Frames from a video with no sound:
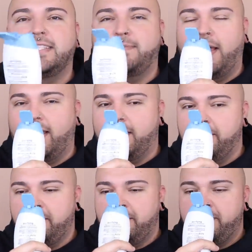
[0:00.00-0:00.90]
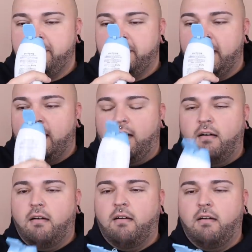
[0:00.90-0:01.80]
smell it.
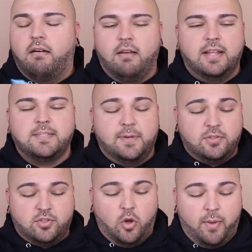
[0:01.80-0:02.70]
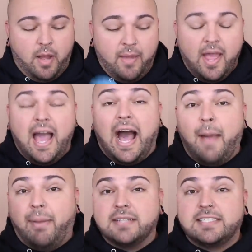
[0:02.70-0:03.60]
Oh, it smells so bomb. I
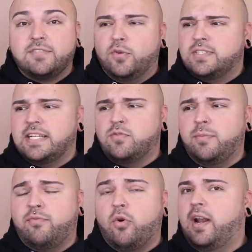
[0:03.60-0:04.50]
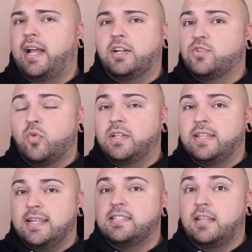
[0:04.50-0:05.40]
bought this full-size one before and I could have sworn
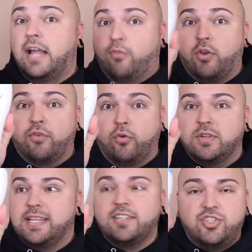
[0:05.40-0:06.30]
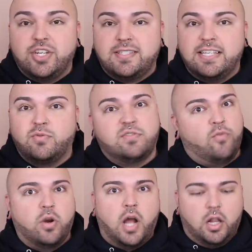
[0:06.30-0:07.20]
that this, like for the full-size, just this was
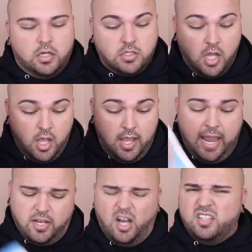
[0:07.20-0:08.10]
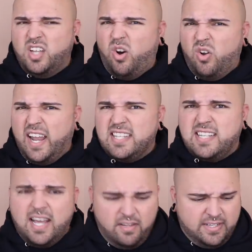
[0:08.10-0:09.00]
$4. And y'all know Olay's
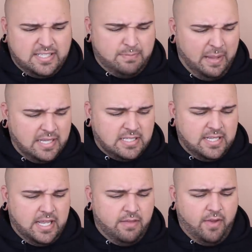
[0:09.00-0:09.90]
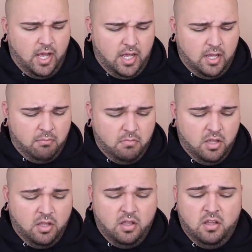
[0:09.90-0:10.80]
kind of expensive. Um,
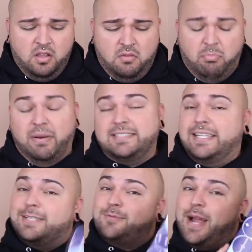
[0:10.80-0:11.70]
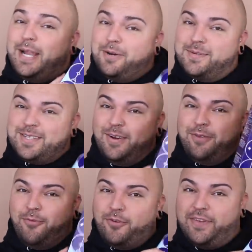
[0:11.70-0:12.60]
but this right here was only
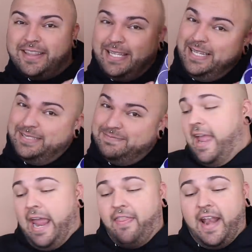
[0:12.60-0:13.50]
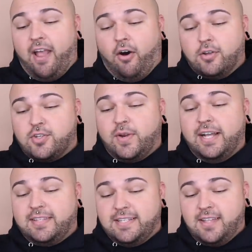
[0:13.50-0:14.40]
450. And then I also
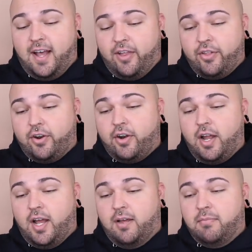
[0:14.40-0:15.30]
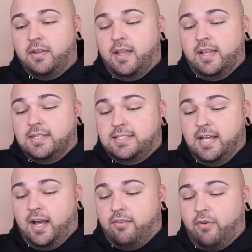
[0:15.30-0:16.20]
got this other um,
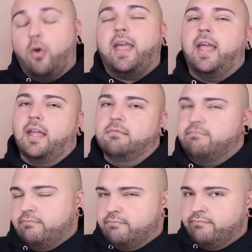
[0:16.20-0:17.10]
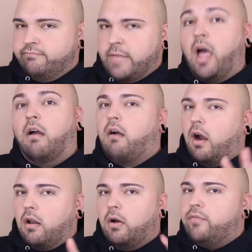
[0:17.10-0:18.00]
Dove. Okay,
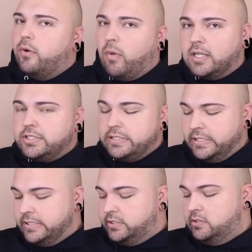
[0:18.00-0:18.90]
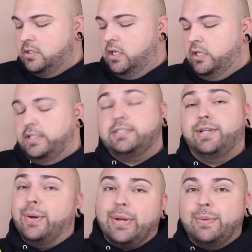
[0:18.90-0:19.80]
Carlo, if you're watching this, this is
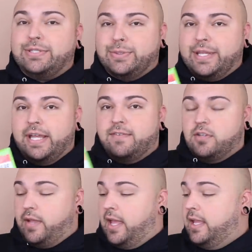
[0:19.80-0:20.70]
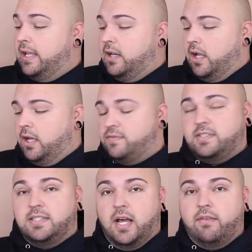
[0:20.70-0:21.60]
gonna go with your gifts, okay? He loves
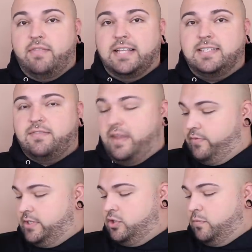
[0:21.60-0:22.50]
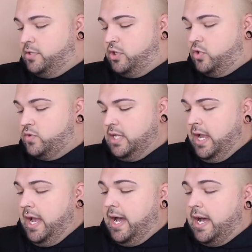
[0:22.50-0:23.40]
Dove, that's his favorite soap to use,
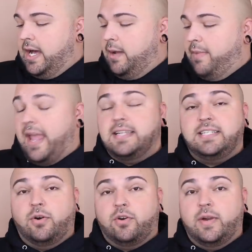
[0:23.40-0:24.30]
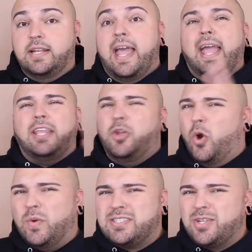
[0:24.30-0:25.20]
um, and deodorant. You know
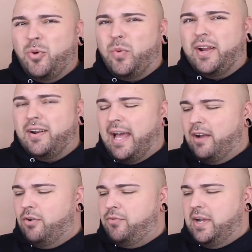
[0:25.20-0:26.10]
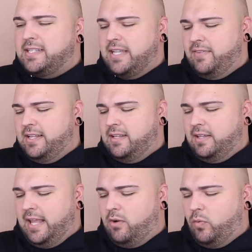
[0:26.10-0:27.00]
what's so weird? I don't know if you guys have any
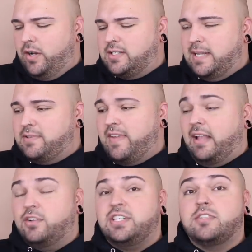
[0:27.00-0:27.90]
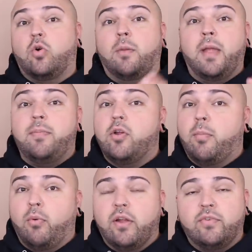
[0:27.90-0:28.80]
like weird types of allergies or maybe your
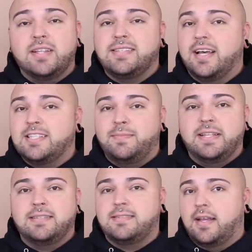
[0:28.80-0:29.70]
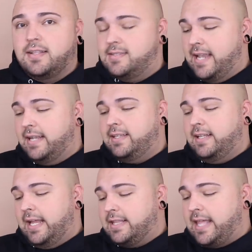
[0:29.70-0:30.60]
boyfriend's, husband, sons, anything
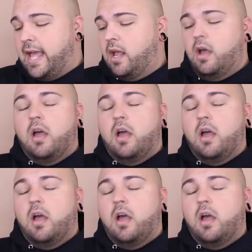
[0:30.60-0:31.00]
like that.